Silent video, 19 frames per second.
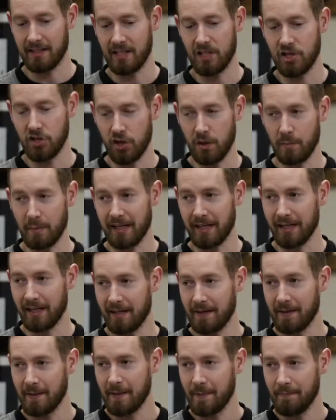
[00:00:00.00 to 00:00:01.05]
Germany.
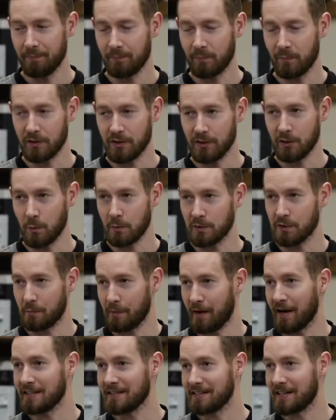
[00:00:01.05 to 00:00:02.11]
There's no
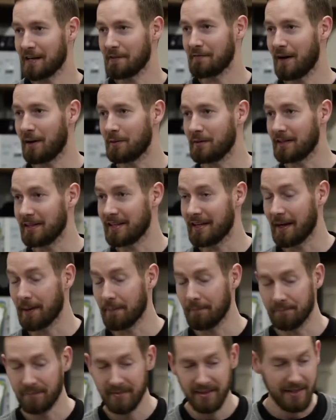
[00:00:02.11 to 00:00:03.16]
surprise that I found it there.
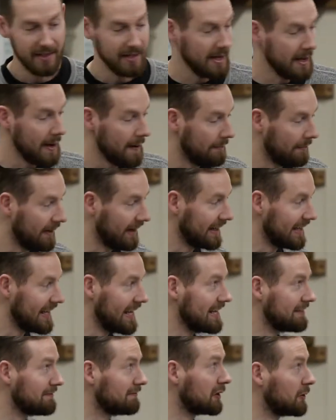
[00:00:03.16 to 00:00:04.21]
But
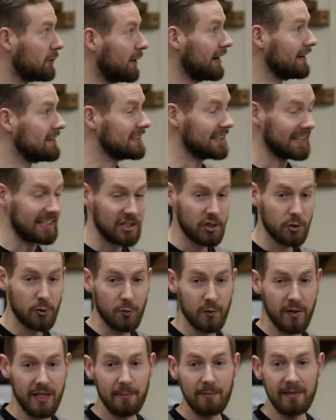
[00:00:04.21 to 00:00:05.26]
it requires an
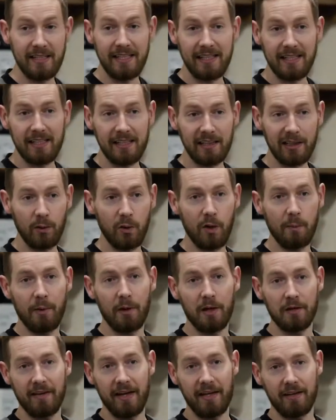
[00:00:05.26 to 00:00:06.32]
extremely low
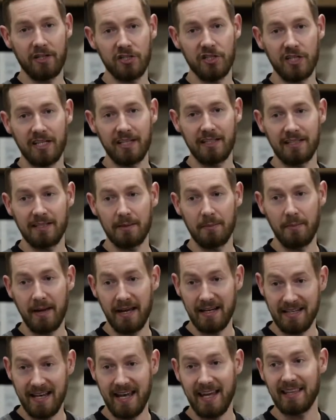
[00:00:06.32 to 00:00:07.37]
amount of energy to
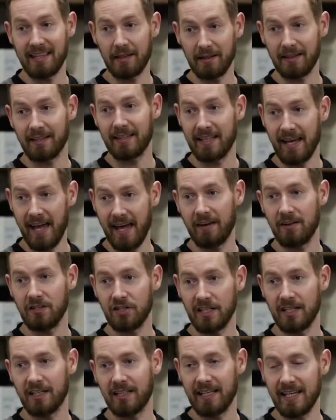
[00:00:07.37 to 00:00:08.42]
maintain the
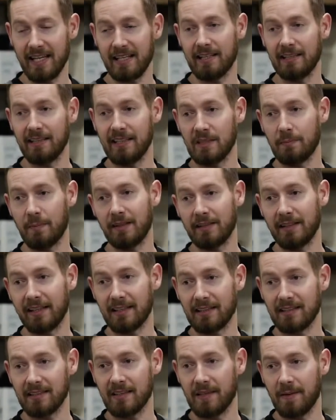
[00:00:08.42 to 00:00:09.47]
energy and heat in these
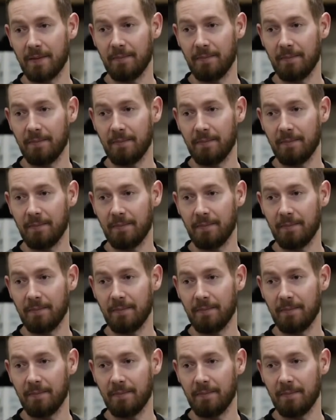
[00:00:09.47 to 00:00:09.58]
buildings.